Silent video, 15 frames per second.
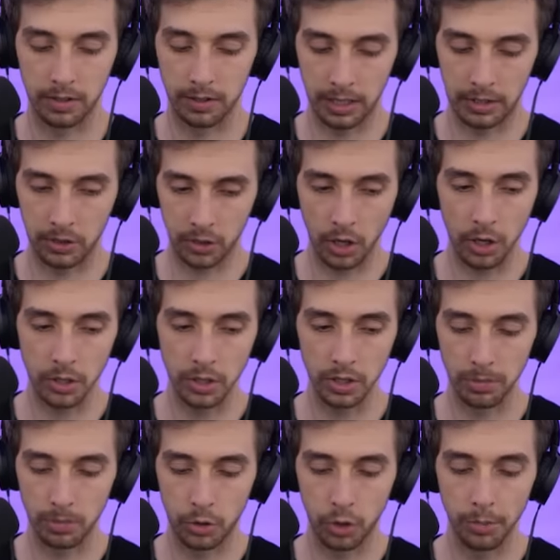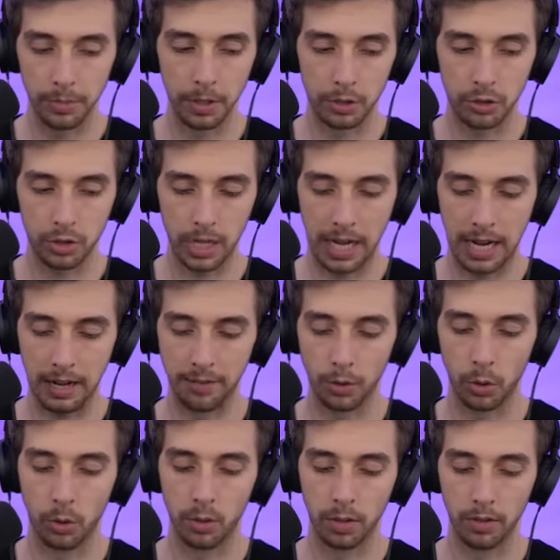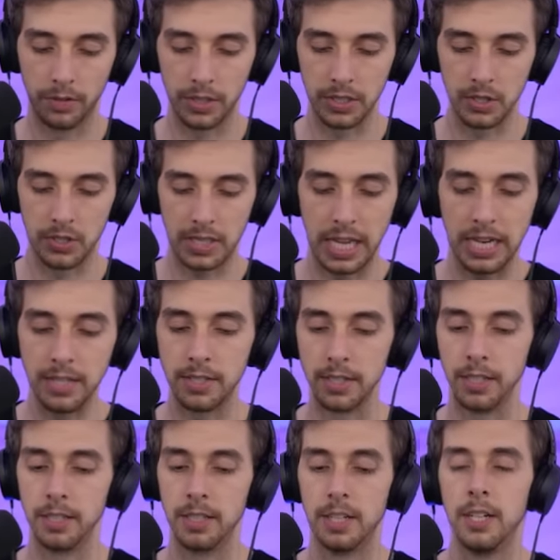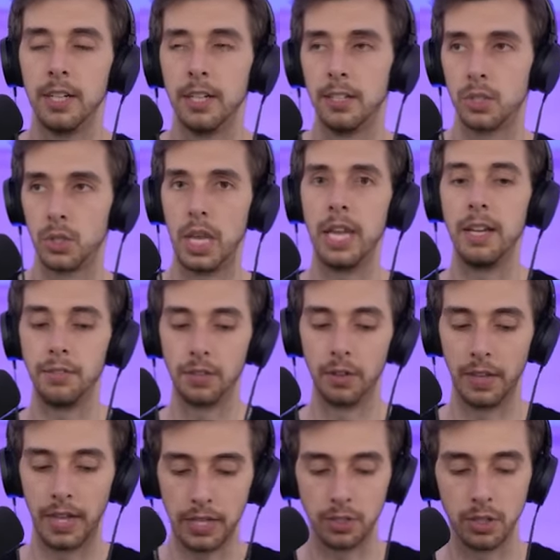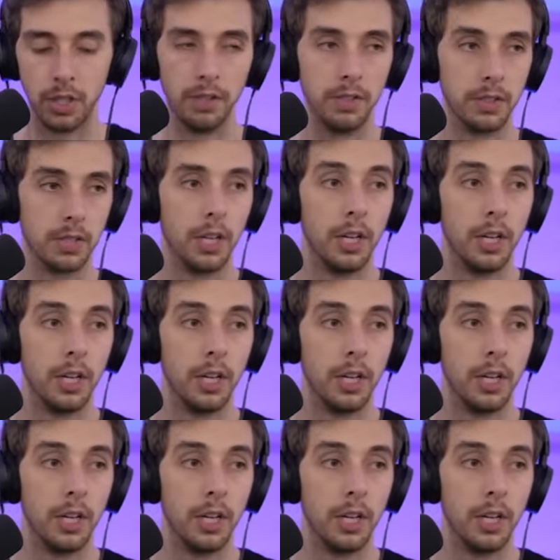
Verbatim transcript: it's costing them too much to have all of this data saved on their servers.